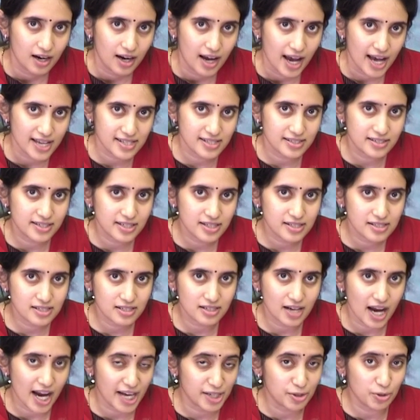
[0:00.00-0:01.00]
As a teacher,
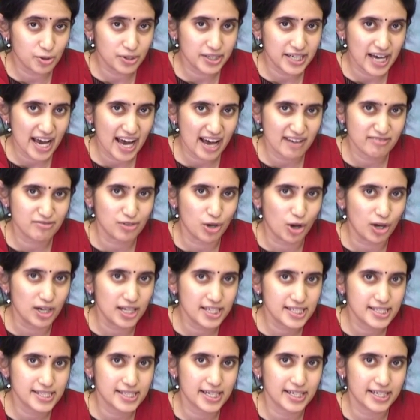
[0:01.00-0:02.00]
I don't have
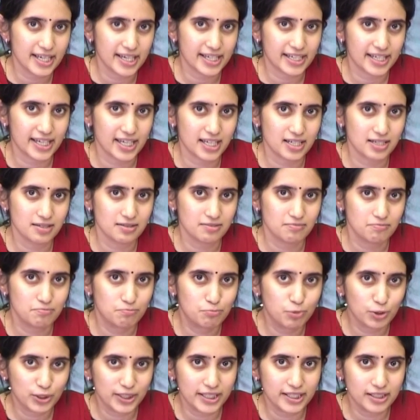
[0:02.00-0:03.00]
knowledge that I can
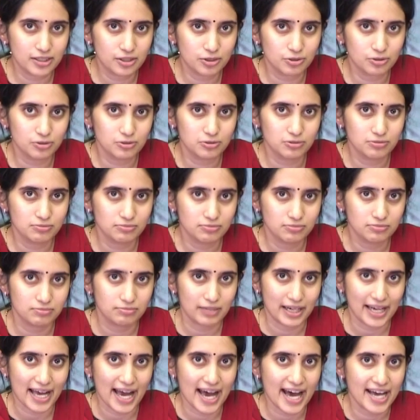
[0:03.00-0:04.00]
put into
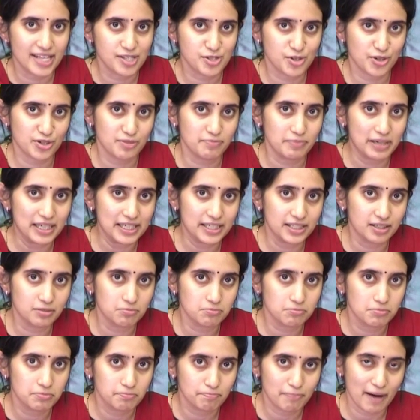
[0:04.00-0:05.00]
my hands or a
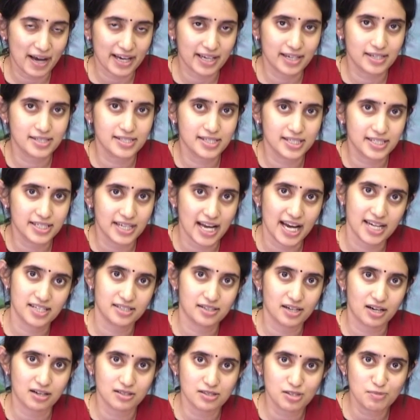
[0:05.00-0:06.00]
medium, package it and
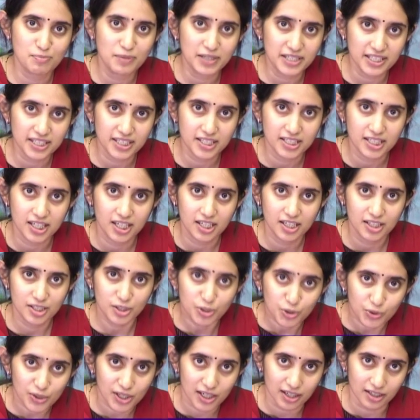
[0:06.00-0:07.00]
transmit it
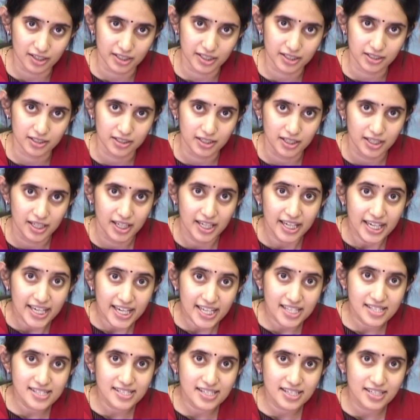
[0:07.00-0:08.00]
to the learner.
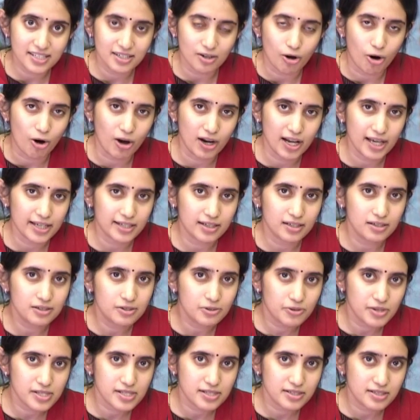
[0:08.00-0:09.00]
Instead, all I can
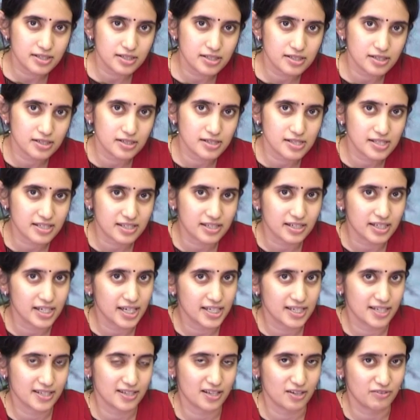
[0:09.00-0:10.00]
do as a teacher is
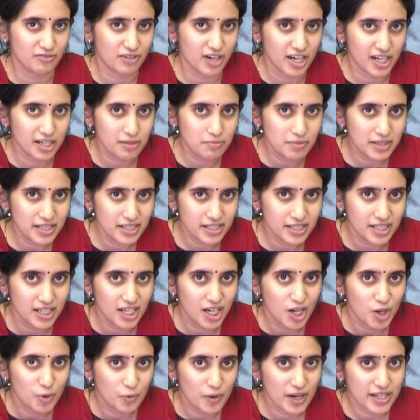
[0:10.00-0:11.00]
create an environment
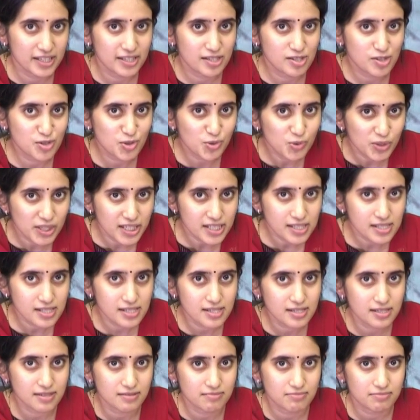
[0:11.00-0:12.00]
where the
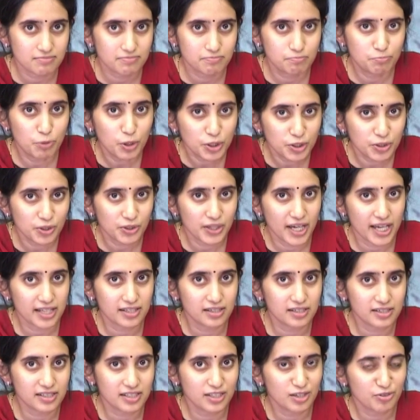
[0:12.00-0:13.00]
students put
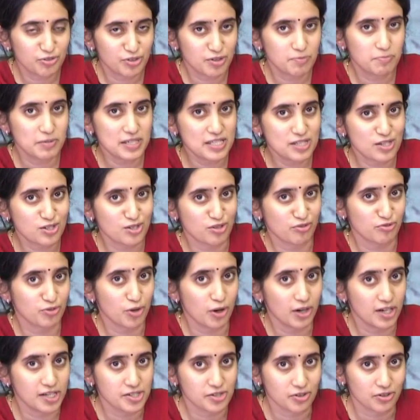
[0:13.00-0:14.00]
together the different pieces of
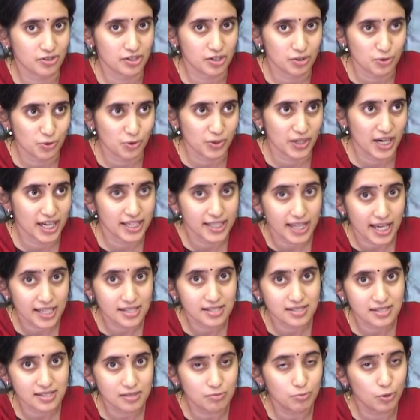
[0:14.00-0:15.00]
knowledge on their own and
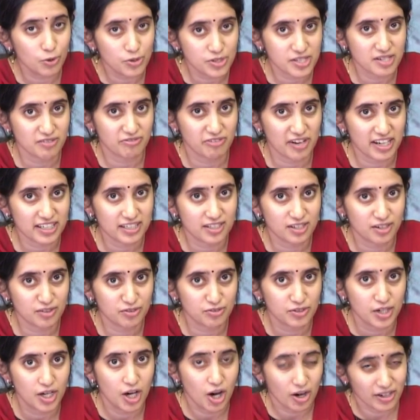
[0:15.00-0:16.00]
that's the most
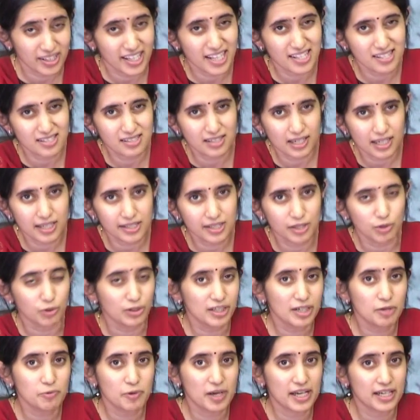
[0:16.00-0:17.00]
effective or that's really the
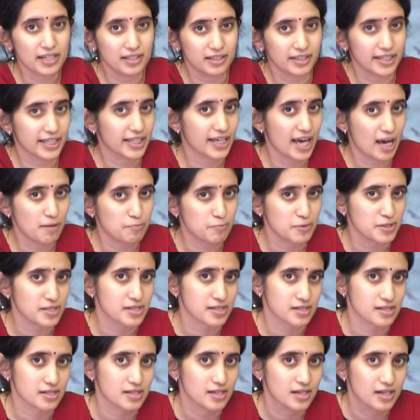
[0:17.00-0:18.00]
only way learning
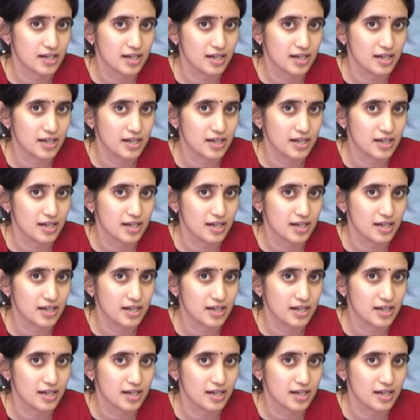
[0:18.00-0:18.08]
happens.